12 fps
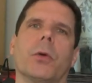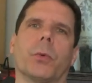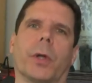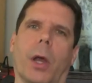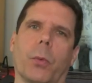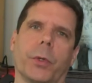
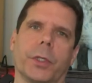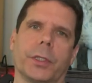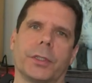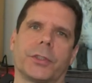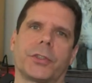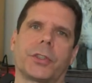where I want to
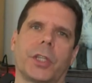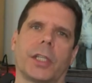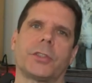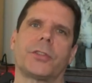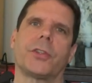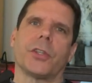
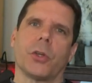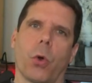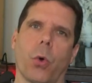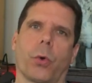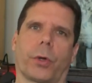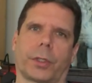discuss the
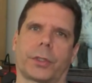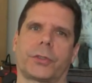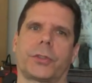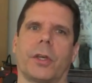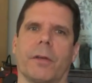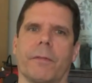
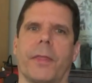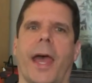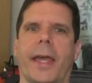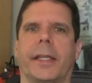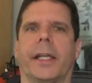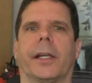orcs of
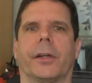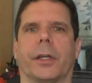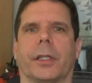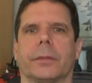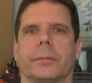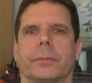that
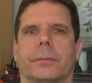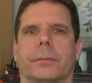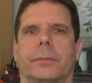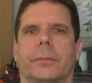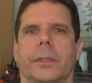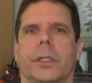era.
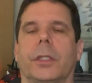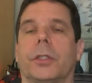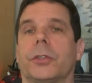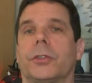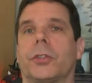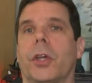
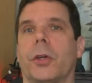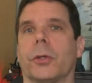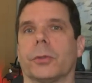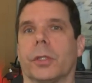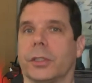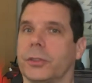
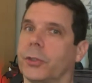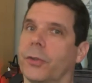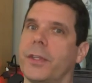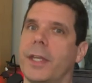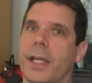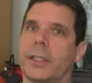So, until
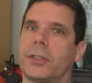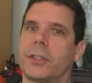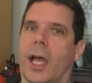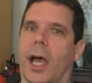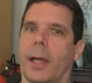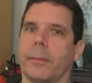the next
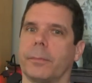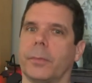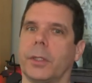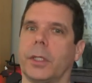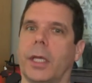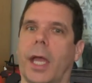
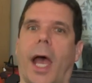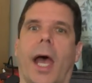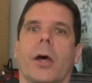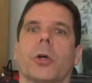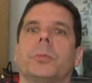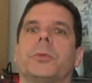time, I
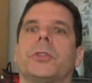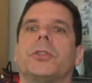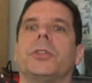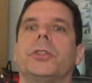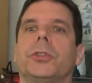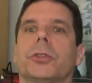hope to
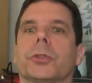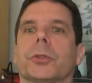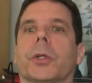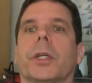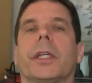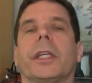see you
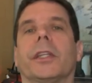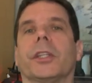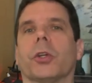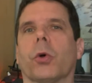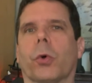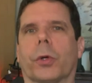in the
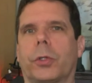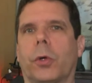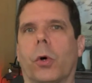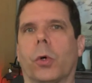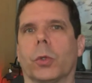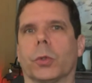orc
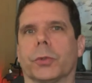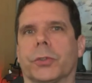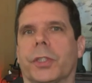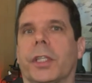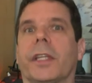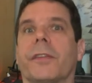holds in
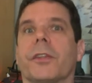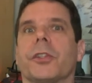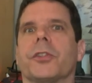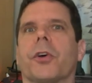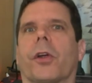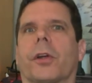the
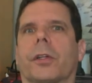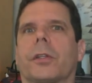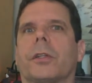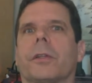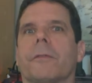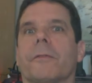dark
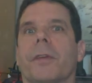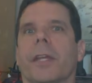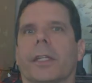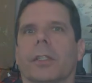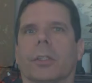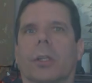
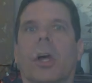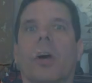Vale.